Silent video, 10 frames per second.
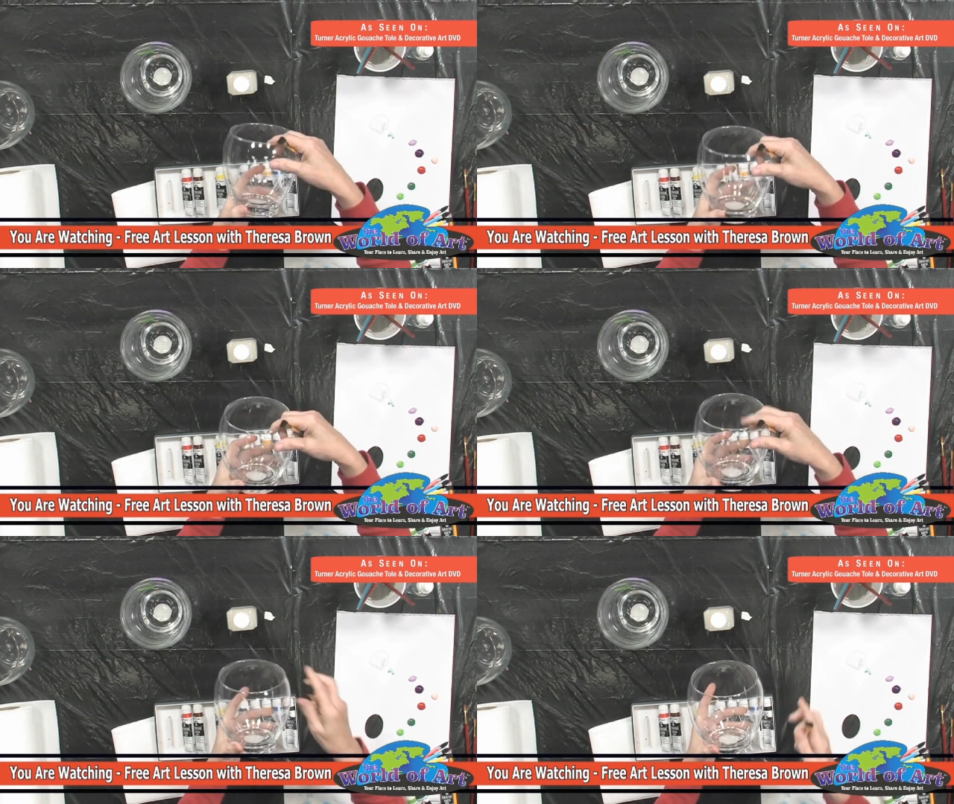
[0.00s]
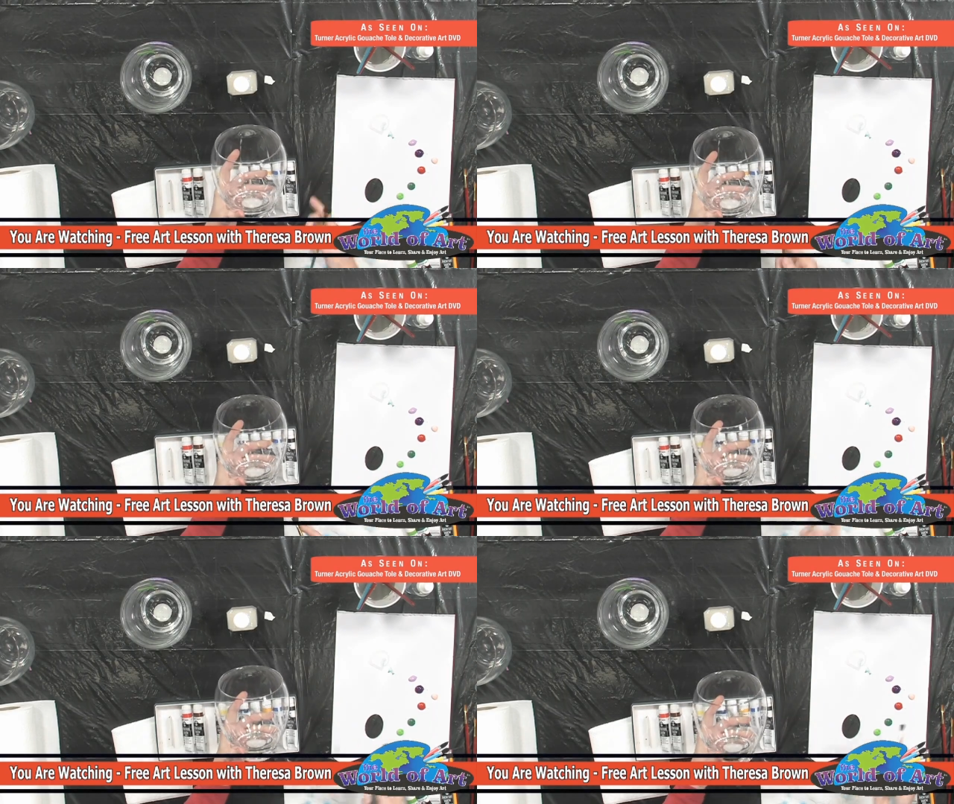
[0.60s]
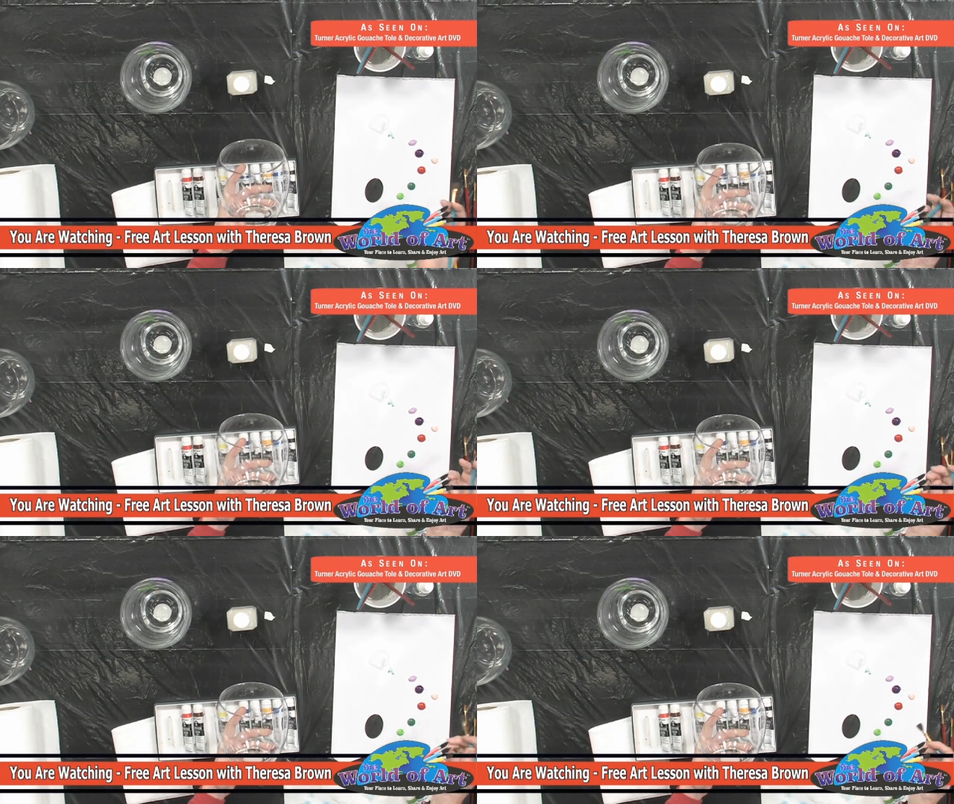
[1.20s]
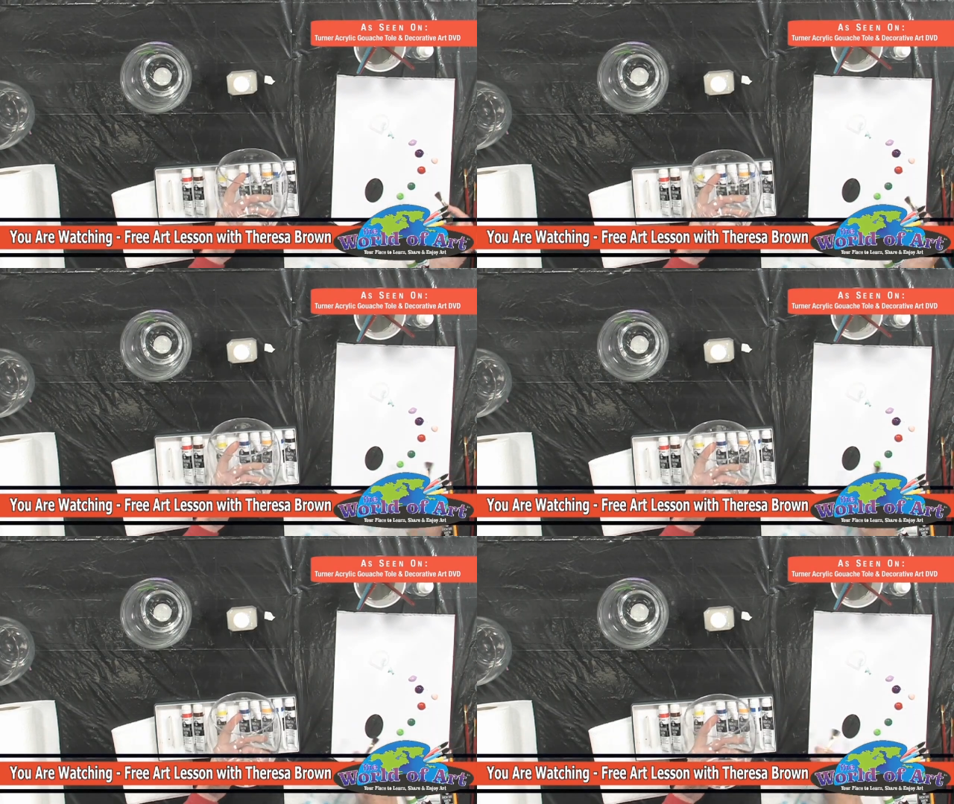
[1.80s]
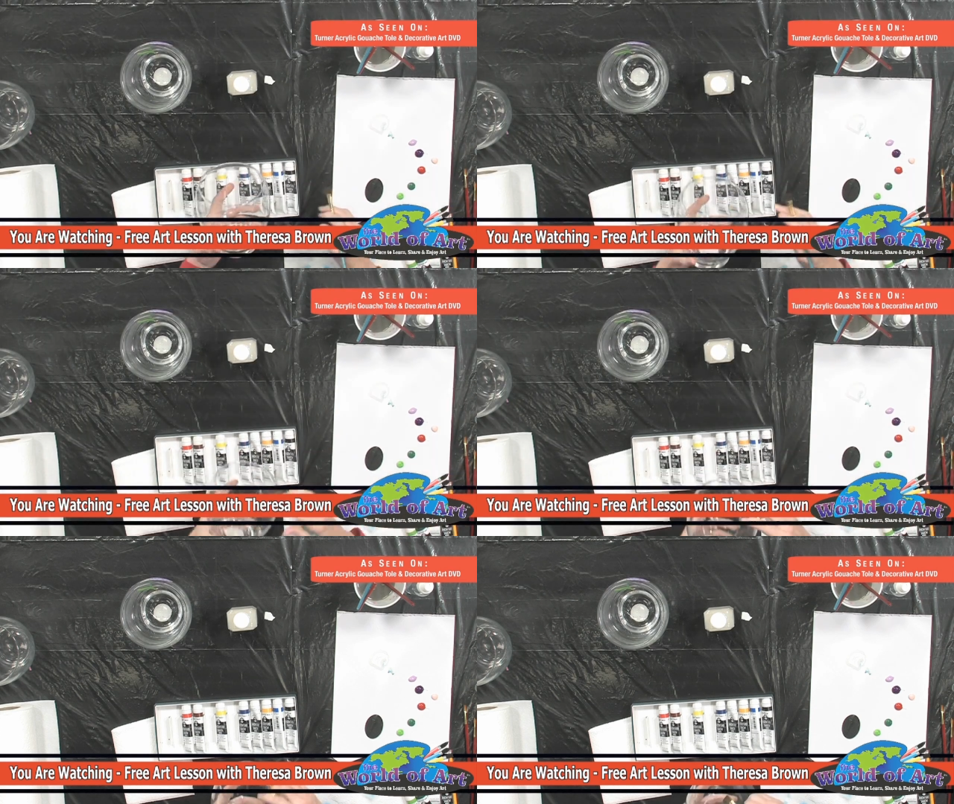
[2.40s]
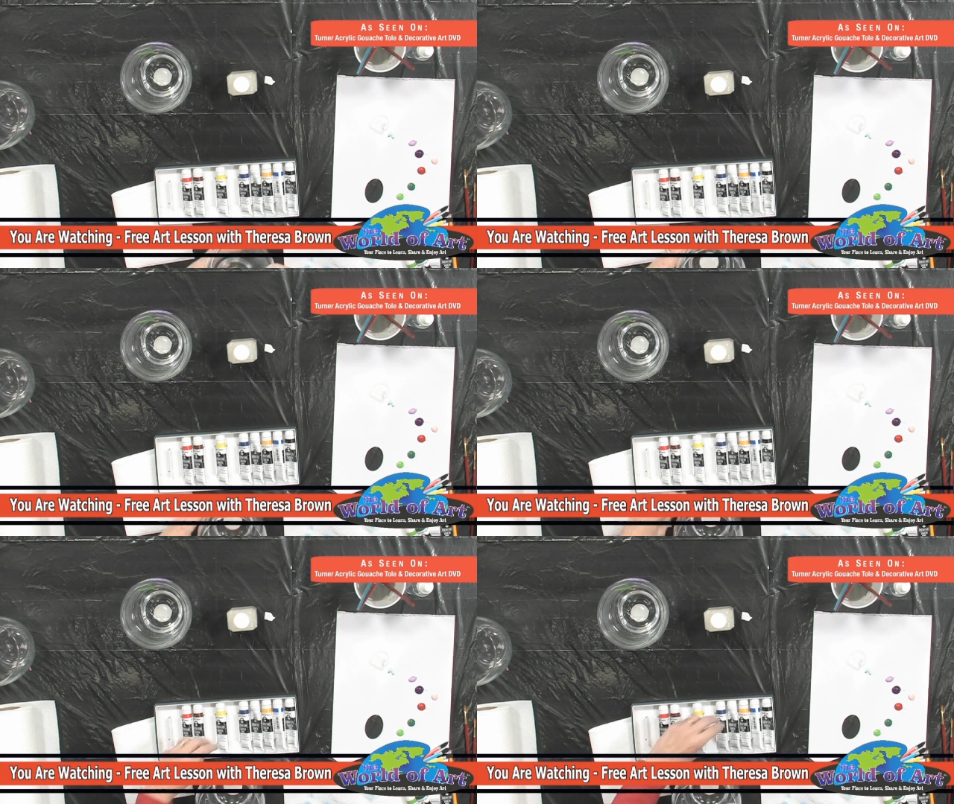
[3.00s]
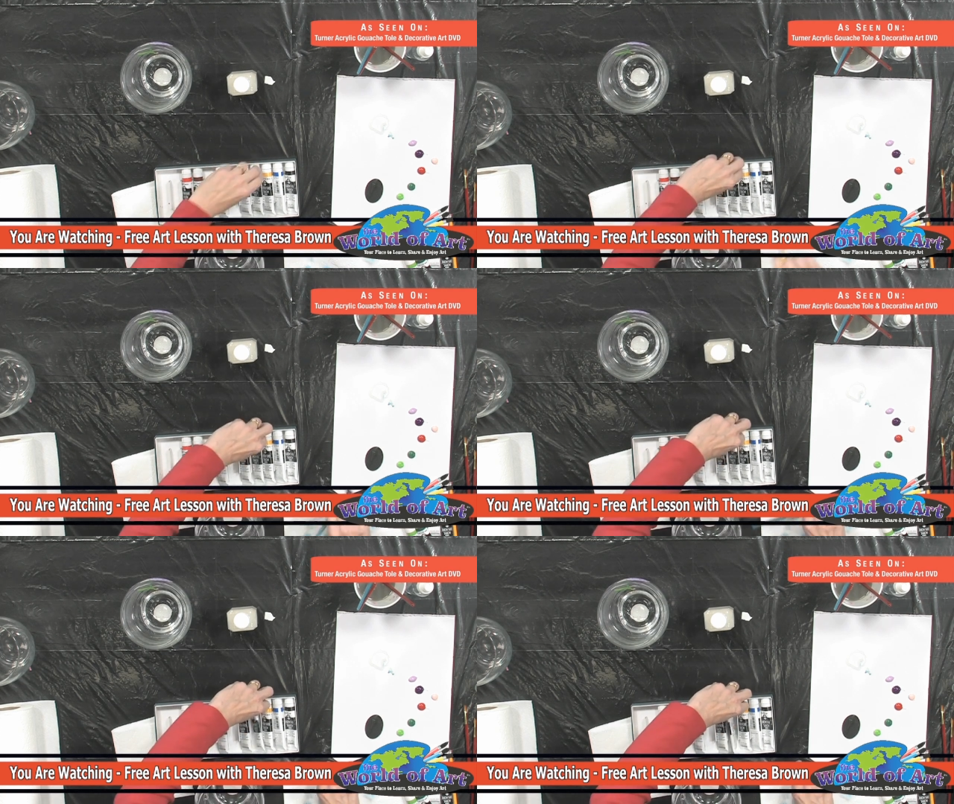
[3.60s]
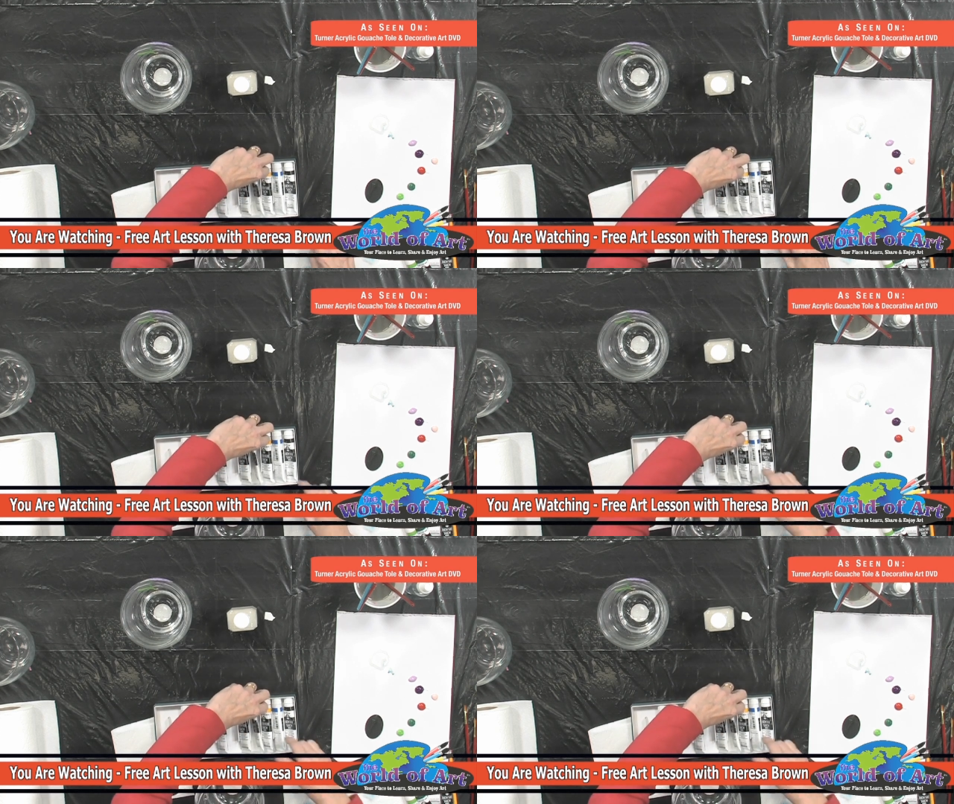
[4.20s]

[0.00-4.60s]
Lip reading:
No face is visible, so there are no lips to read.